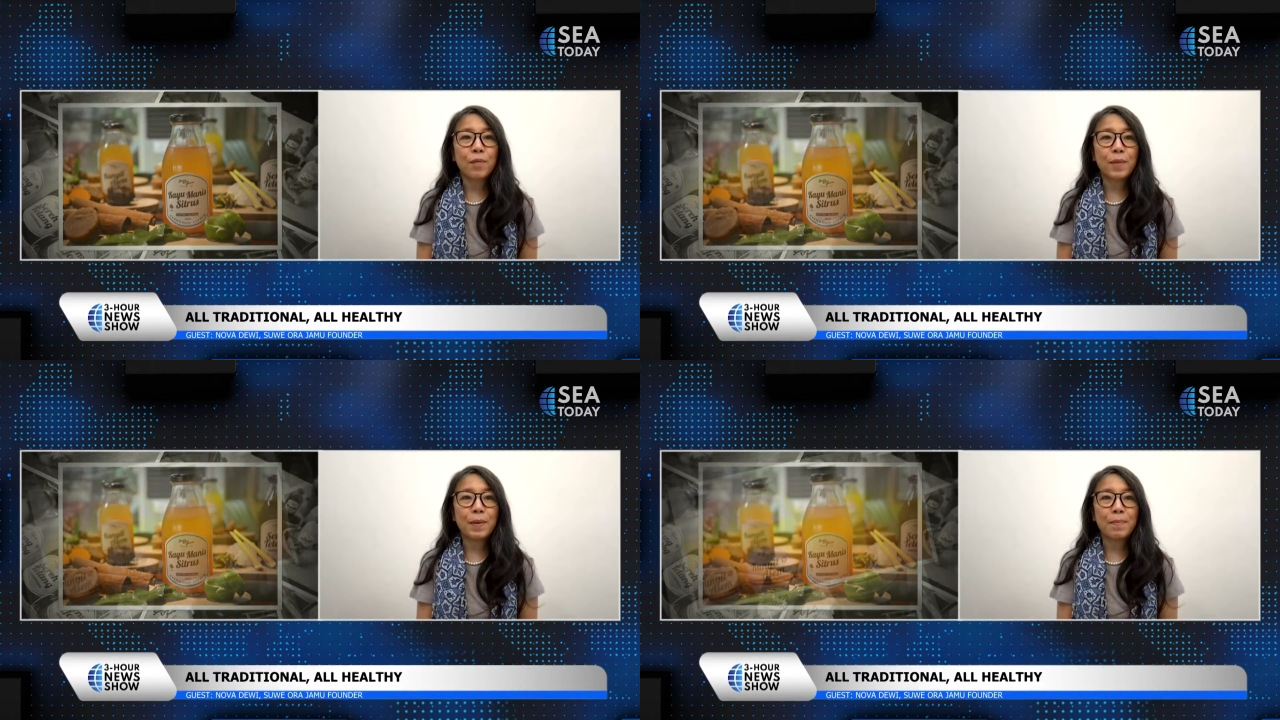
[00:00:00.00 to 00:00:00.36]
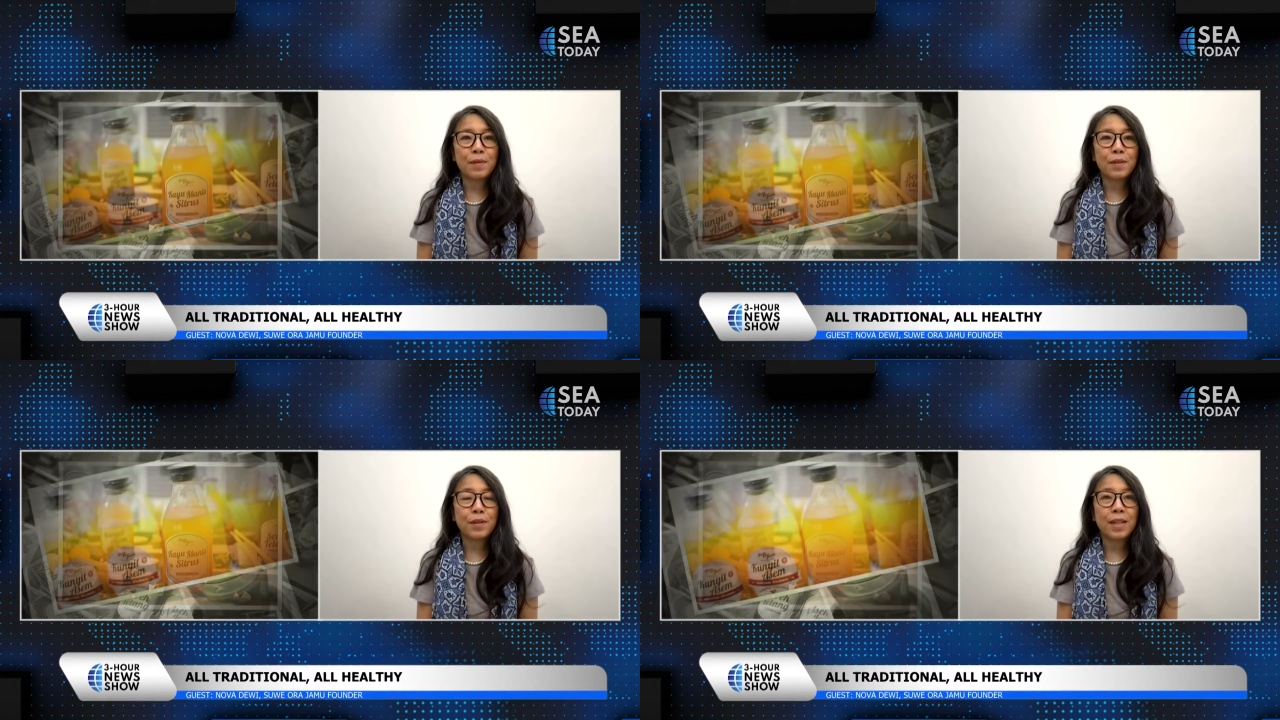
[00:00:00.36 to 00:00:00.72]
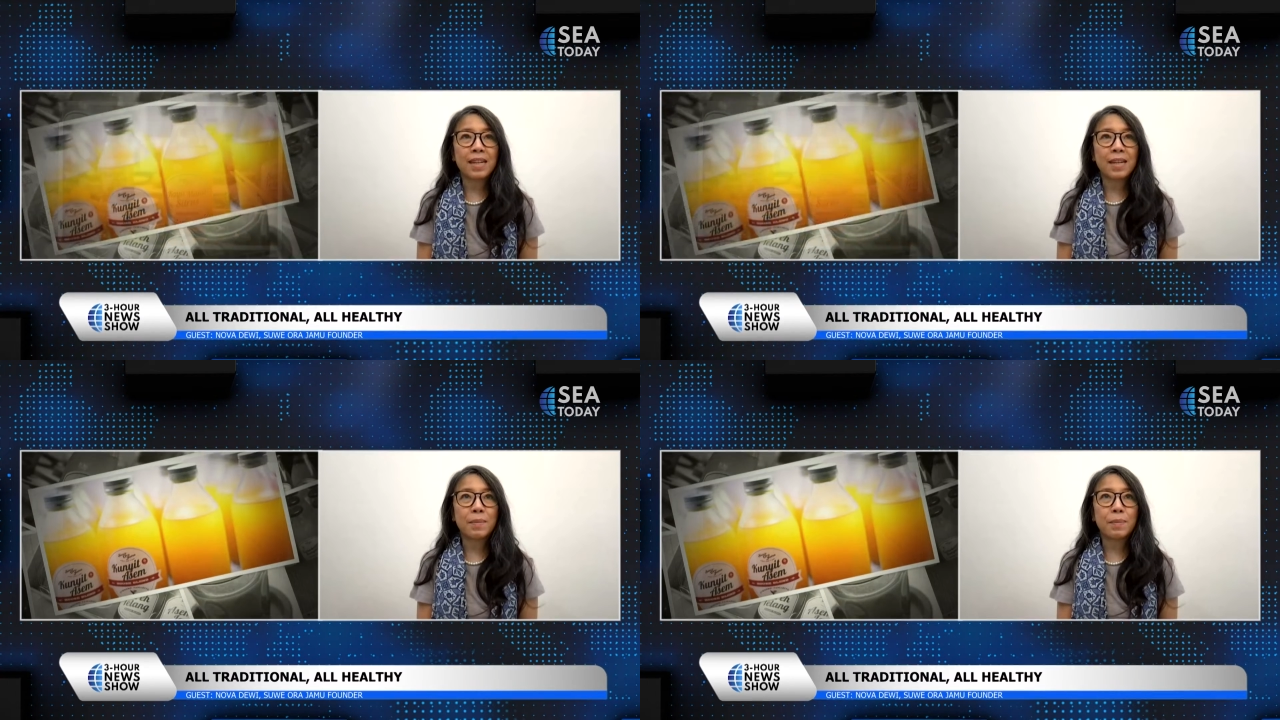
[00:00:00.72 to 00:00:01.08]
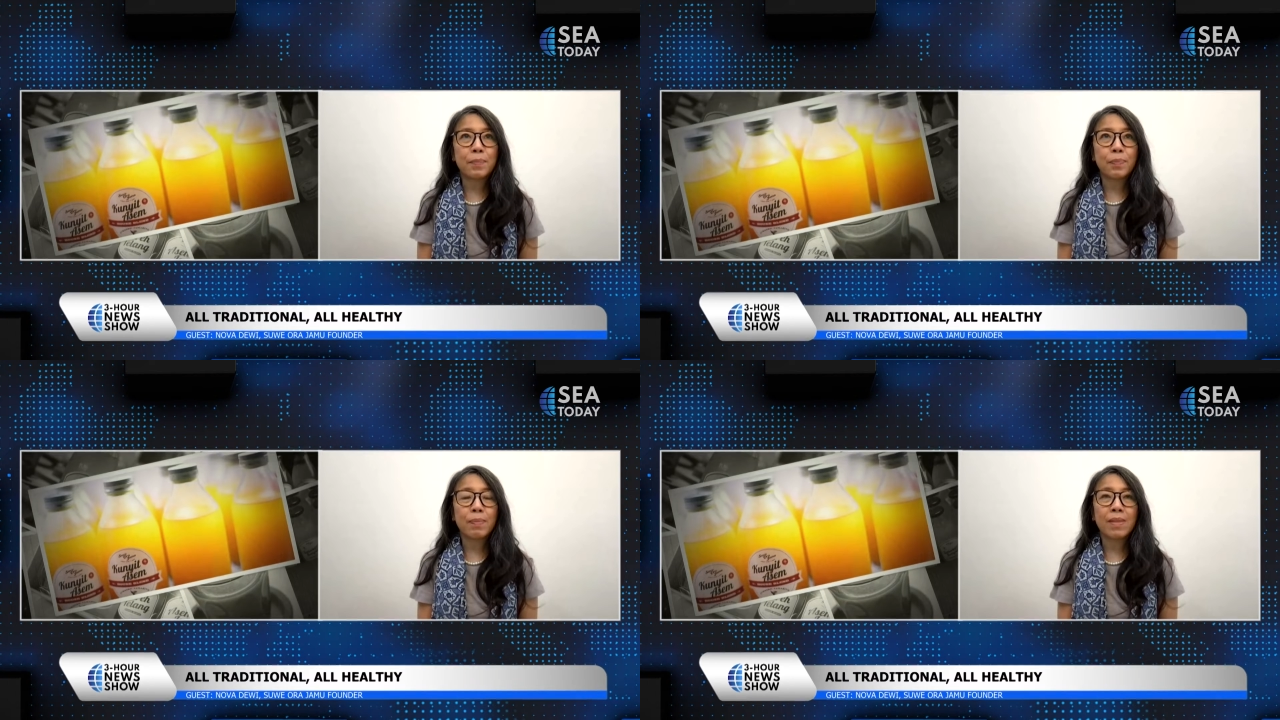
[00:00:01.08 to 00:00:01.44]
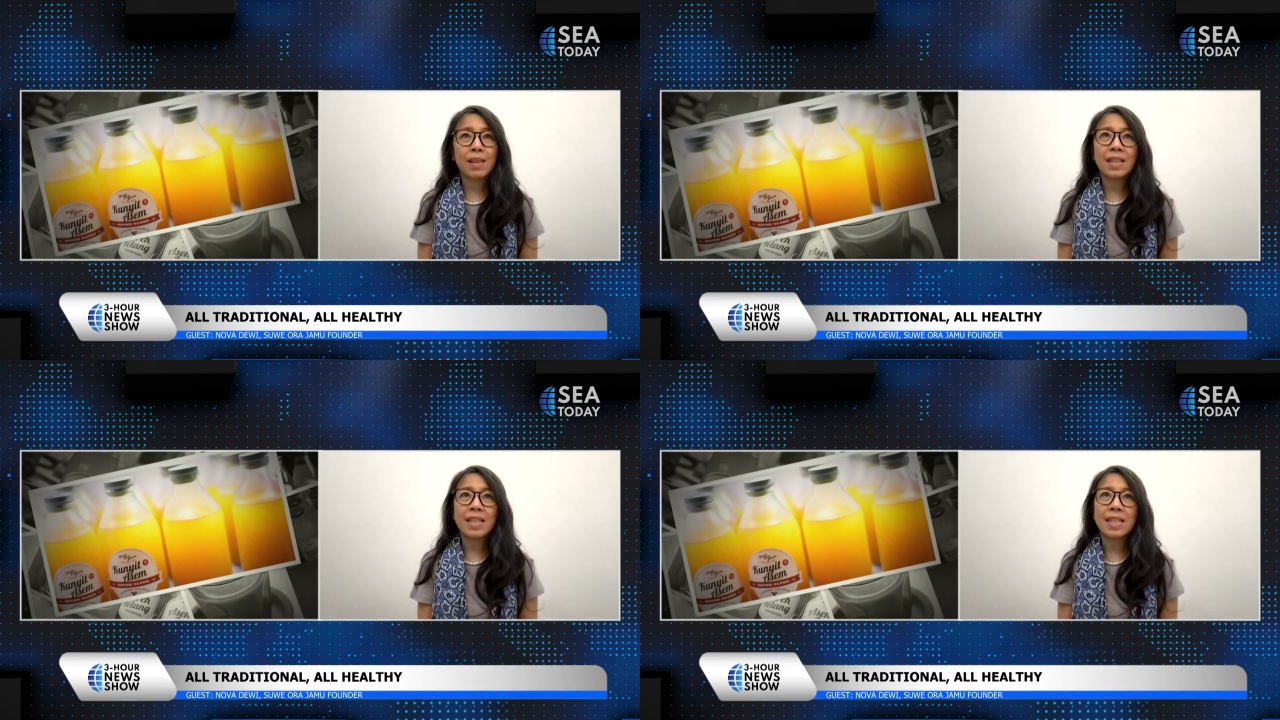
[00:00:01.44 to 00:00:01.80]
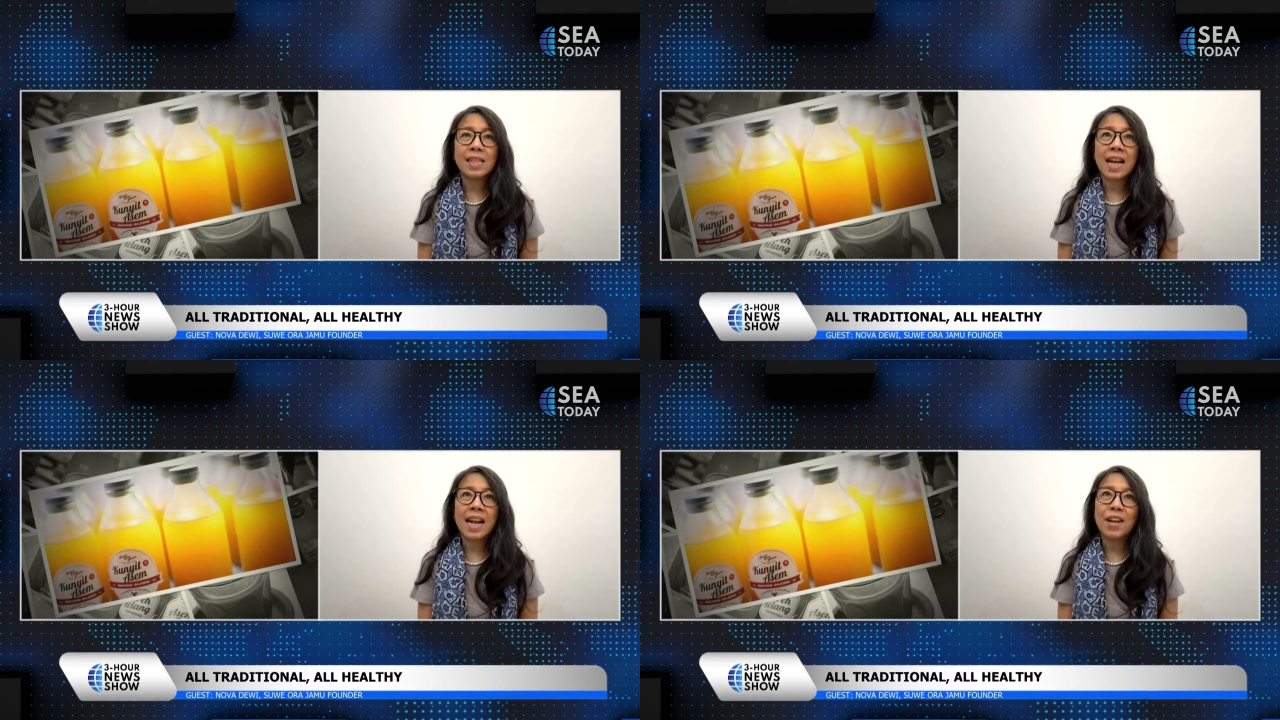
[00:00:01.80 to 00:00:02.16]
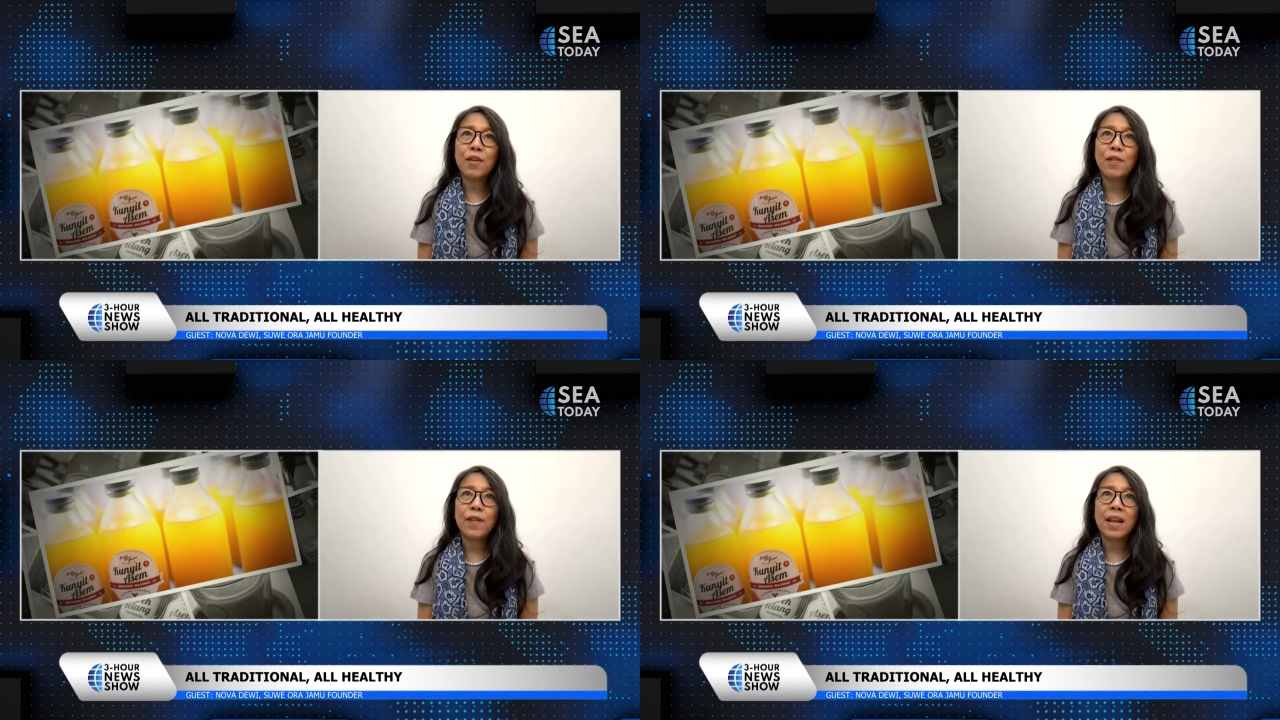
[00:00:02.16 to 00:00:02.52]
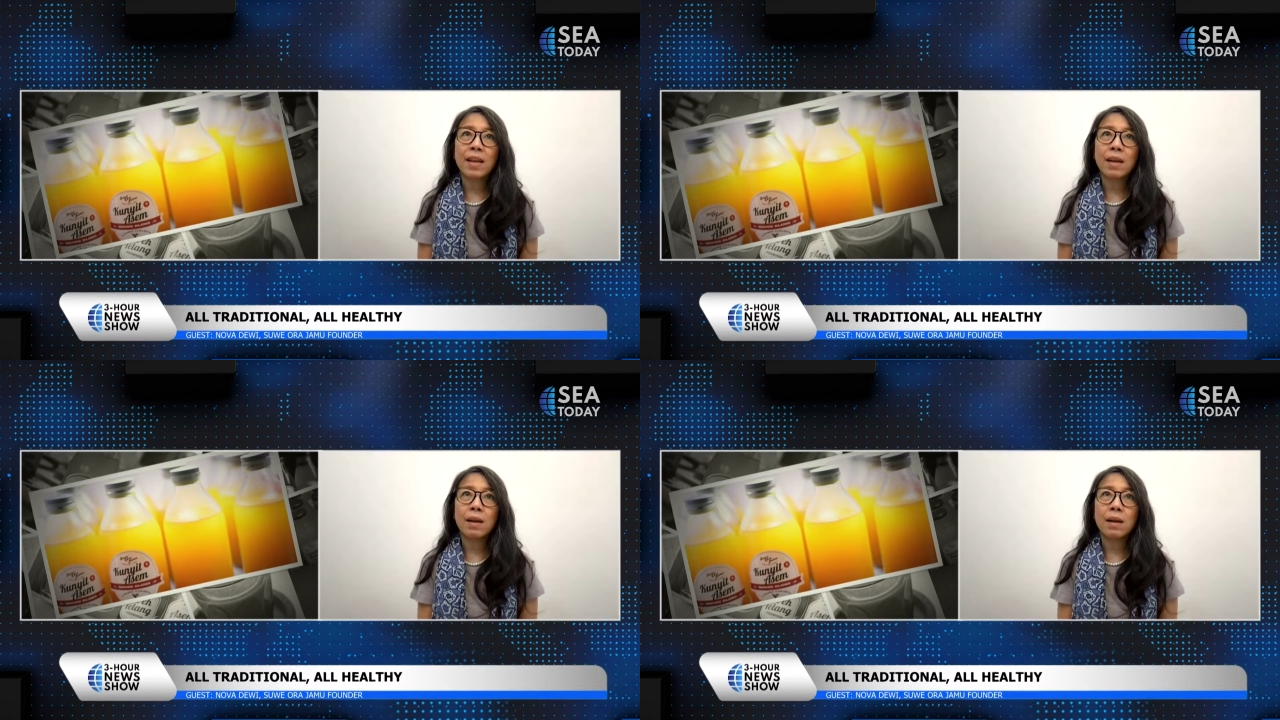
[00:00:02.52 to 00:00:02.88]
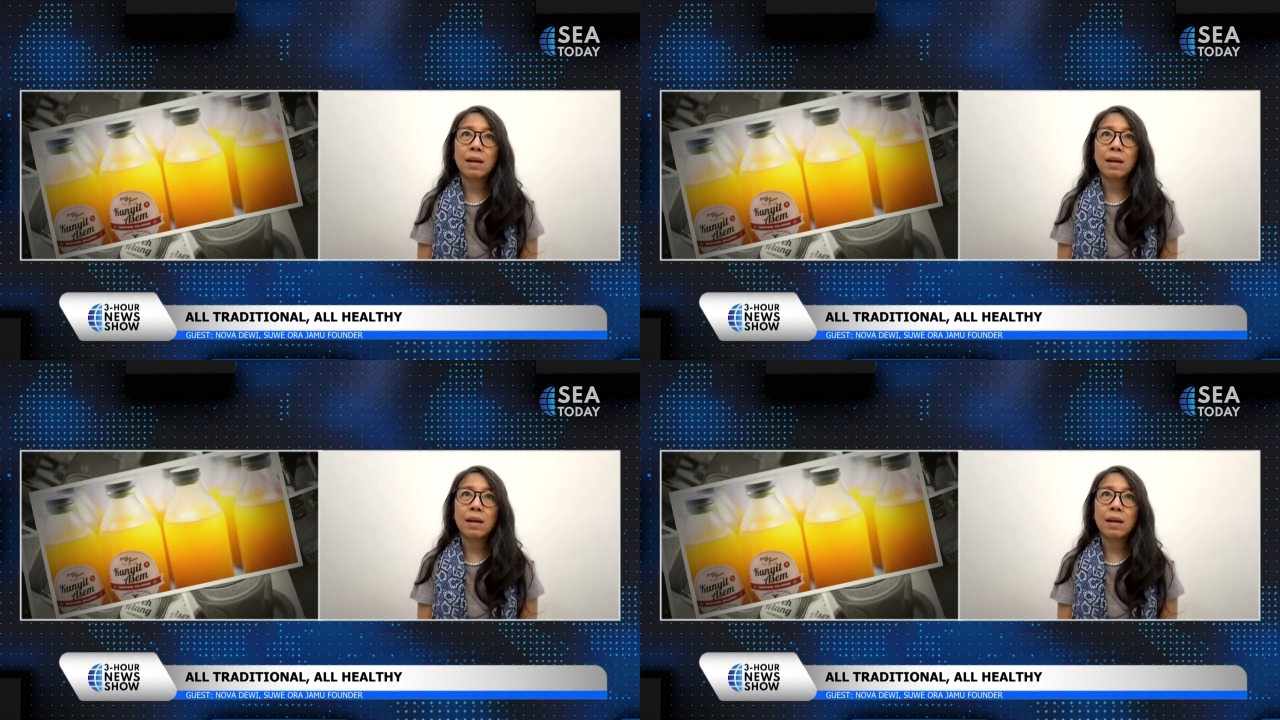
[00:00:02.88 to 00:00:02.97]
of people kind of like